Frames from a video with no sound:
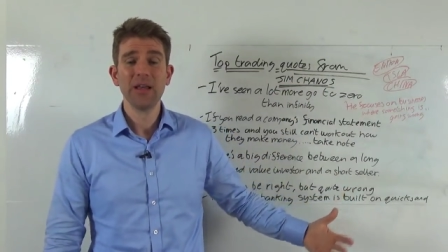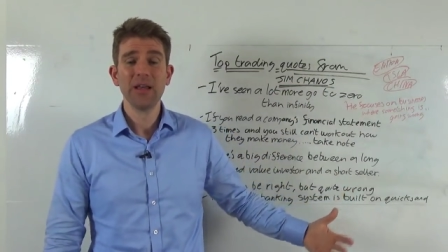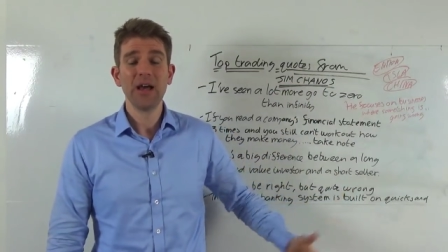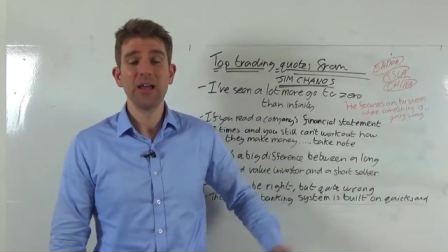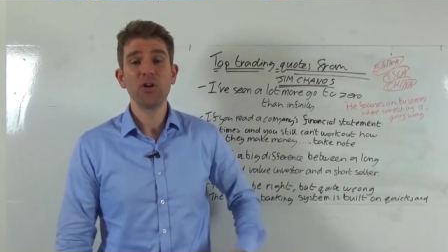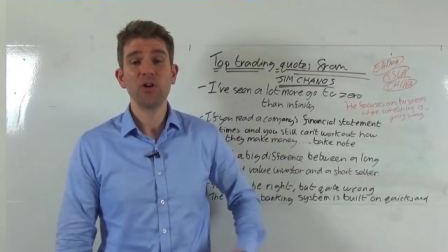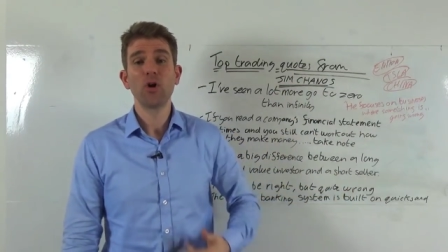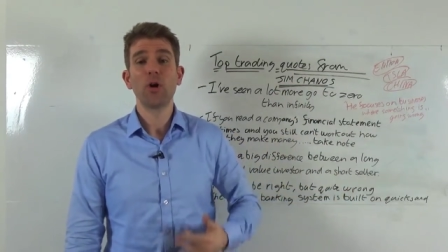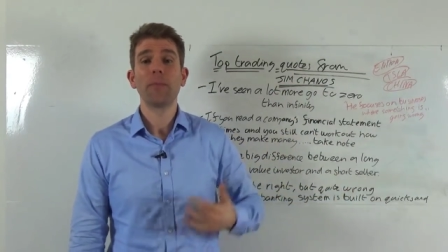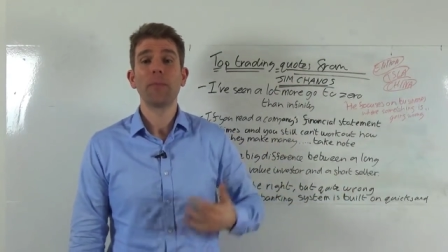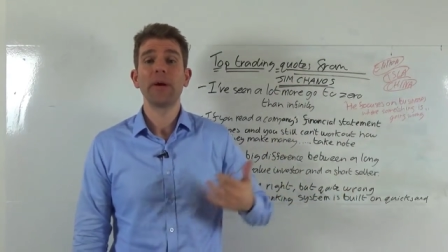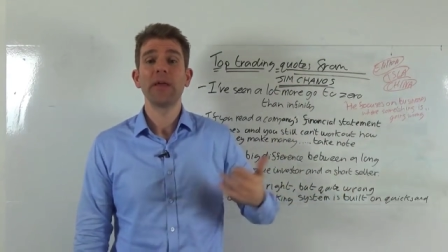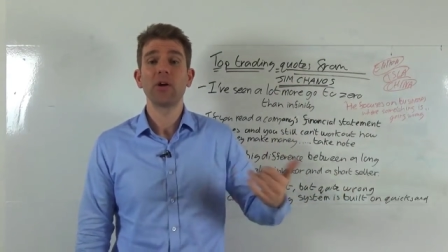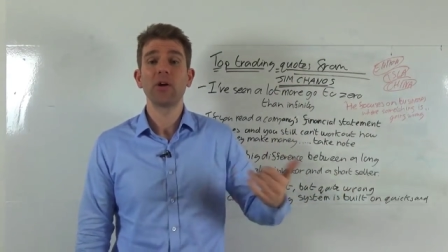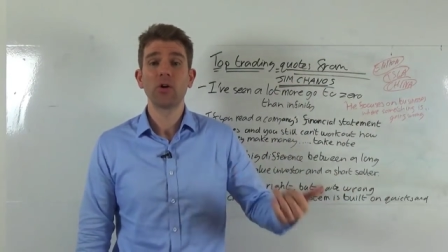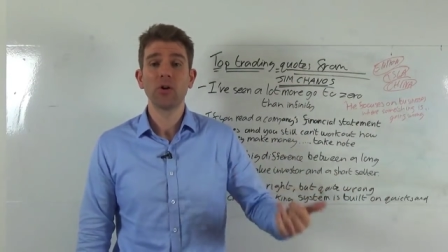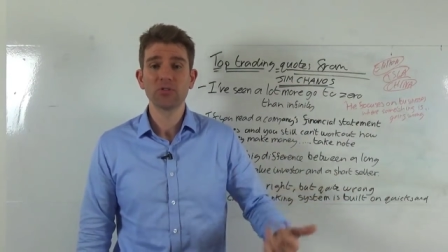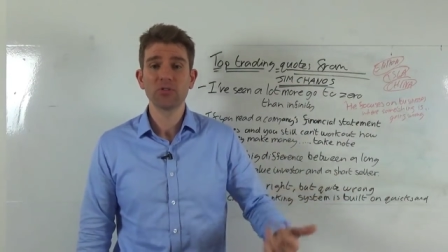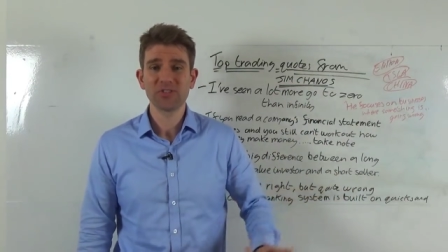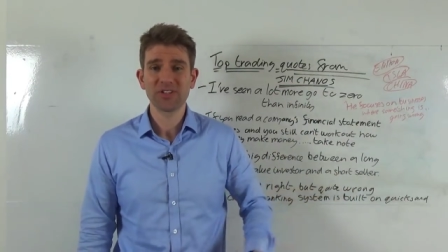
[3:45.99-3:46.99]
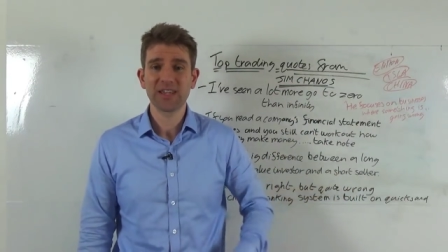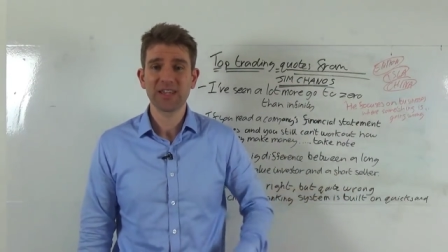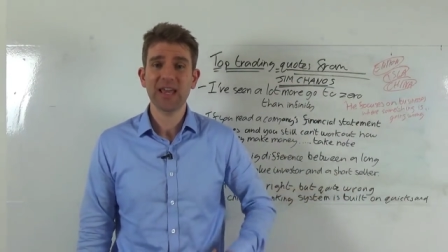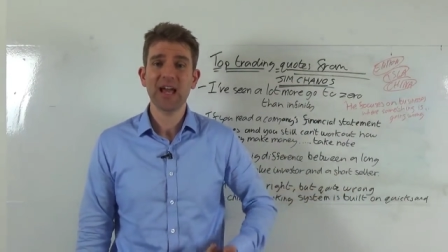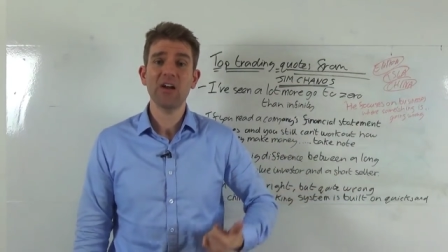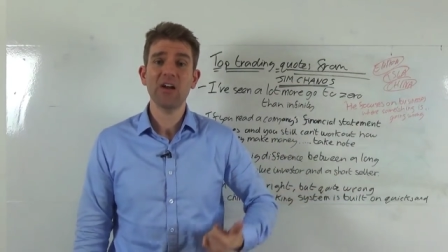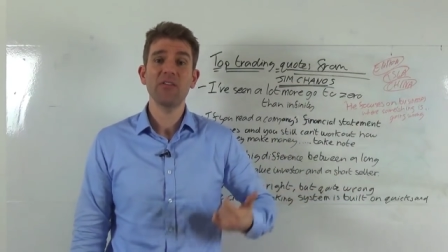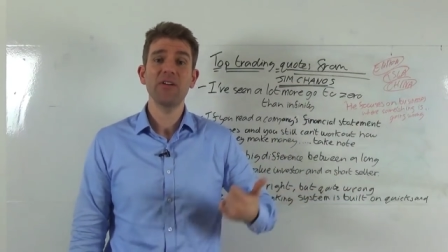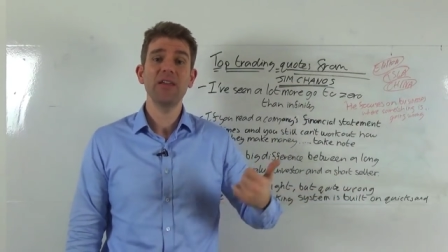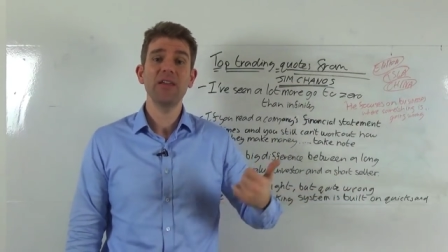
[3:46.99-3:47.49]
and you've got to pay a cost to
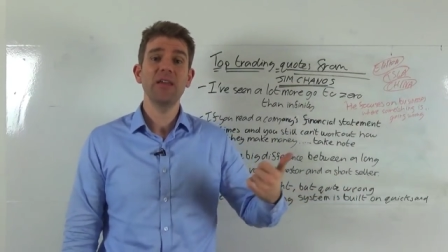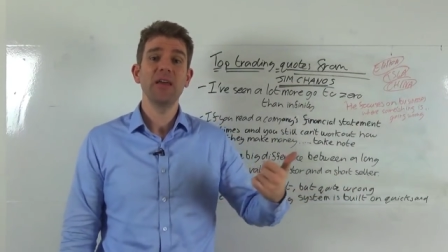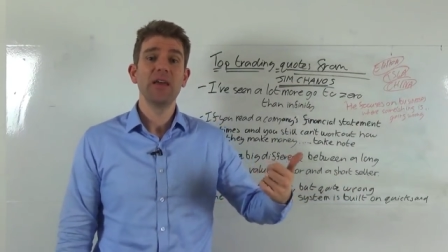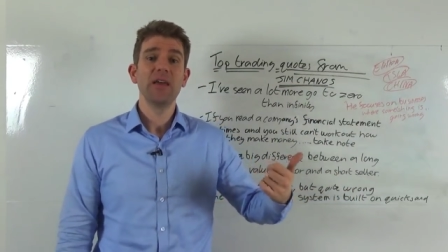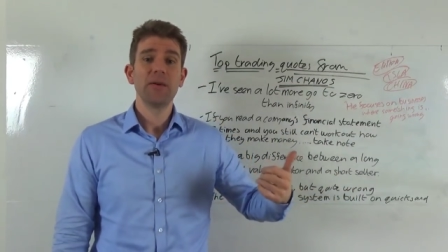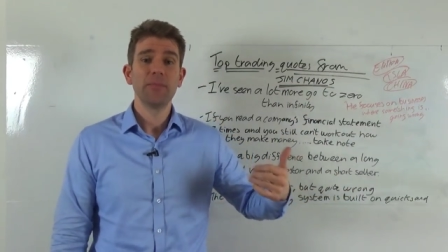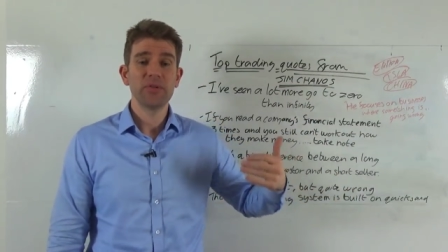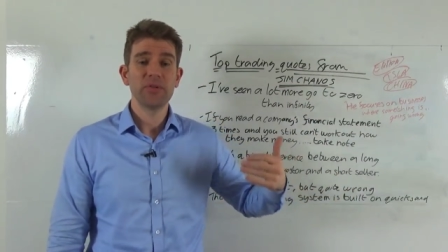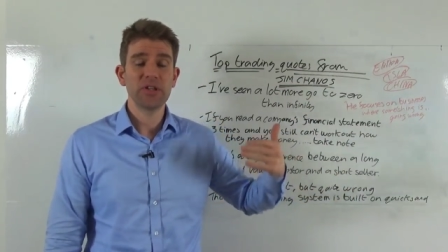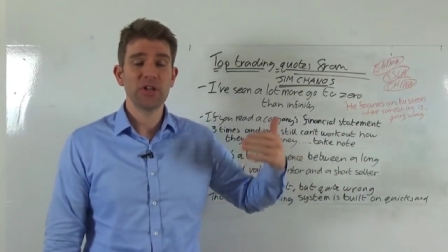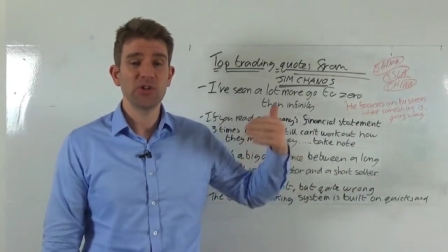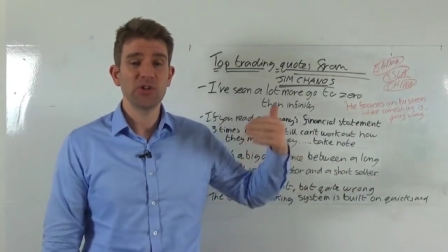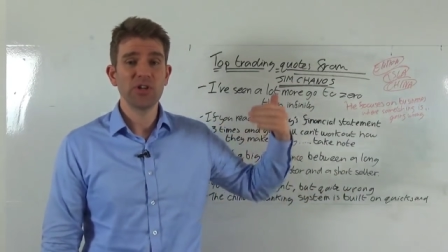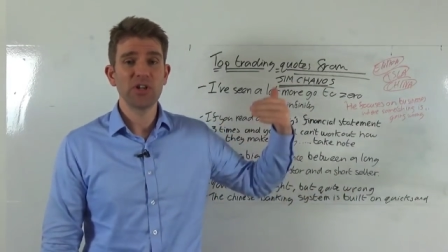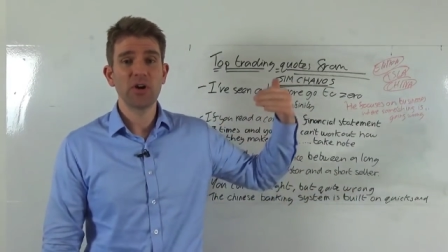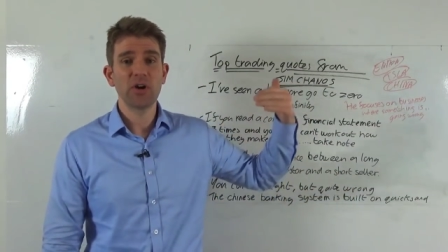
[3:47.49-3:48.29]
carry, potentially